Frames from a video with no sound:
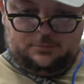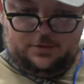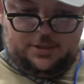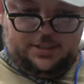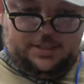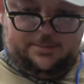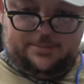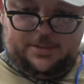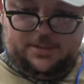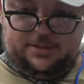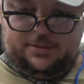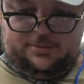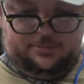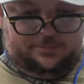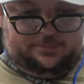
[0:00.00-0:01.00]
What ten
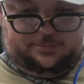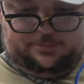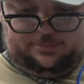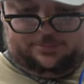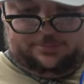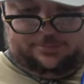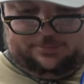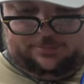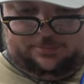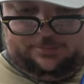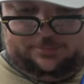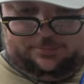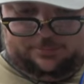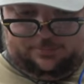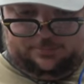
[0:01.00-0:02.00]
bucks? Mass
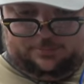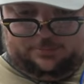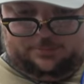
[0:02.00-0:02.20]
Effect,